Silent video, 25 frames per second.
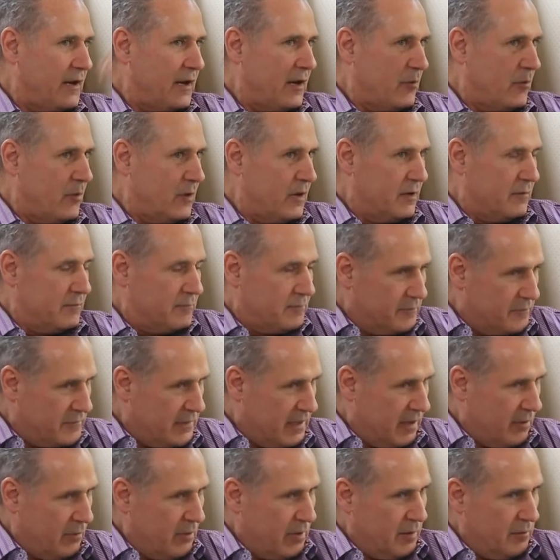and I want
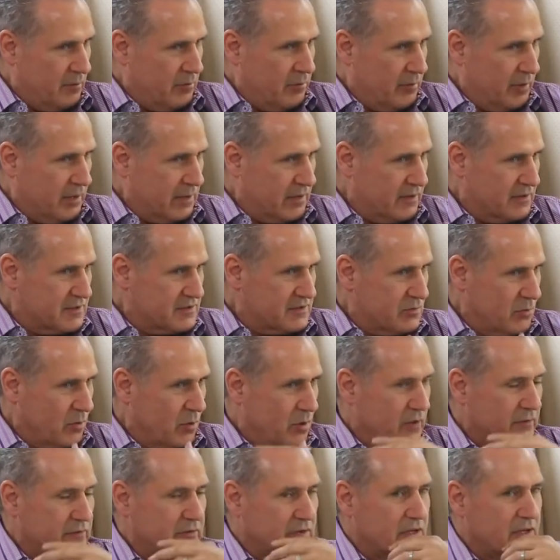to bring this
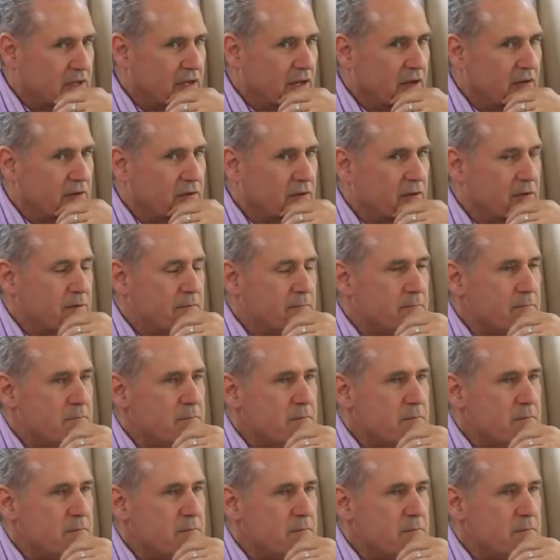all together.